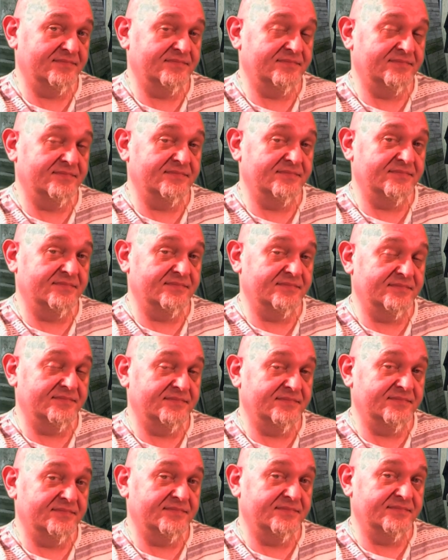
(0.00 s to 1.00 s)

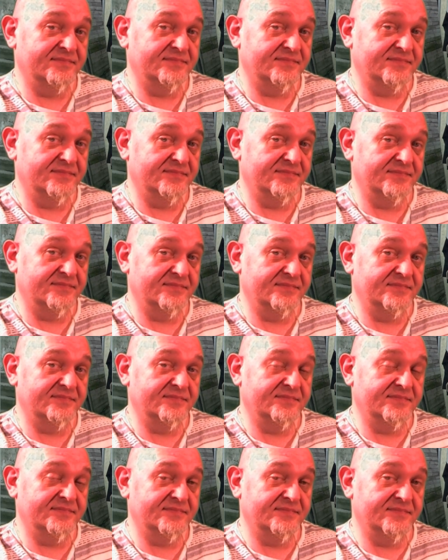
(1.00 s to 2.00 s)

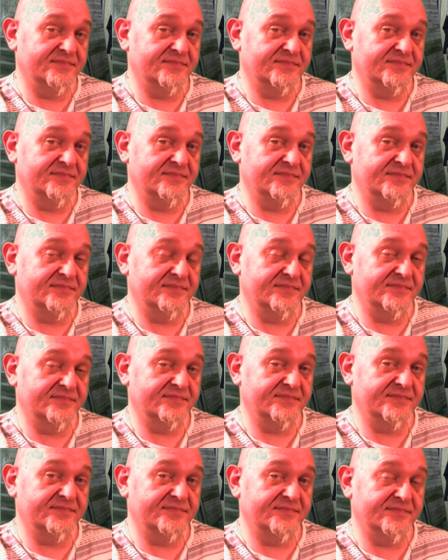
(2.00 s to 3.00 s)

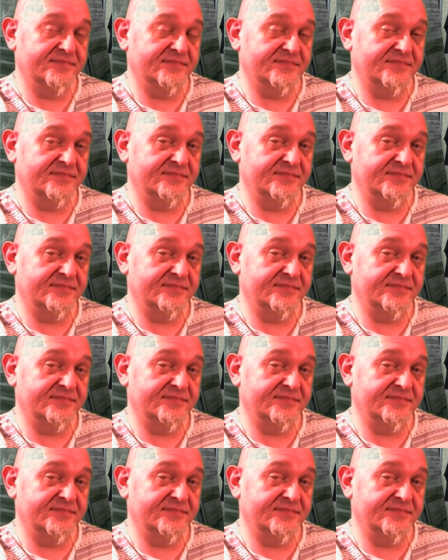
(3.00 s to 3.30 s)
[no speech]